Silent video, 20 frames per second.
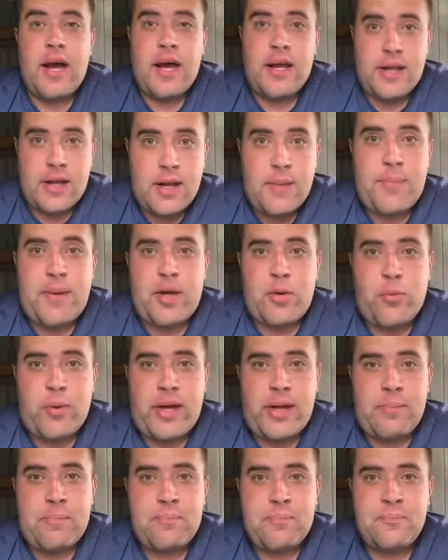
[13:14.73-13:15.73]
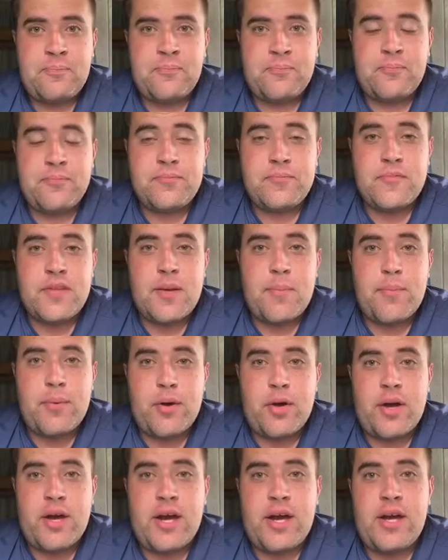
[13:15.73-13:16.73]
Another big win
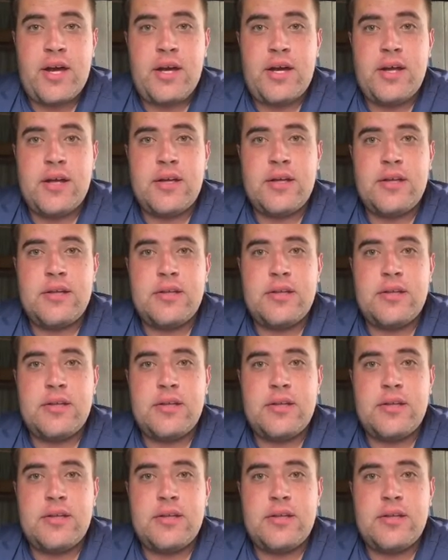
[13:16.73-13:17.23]
by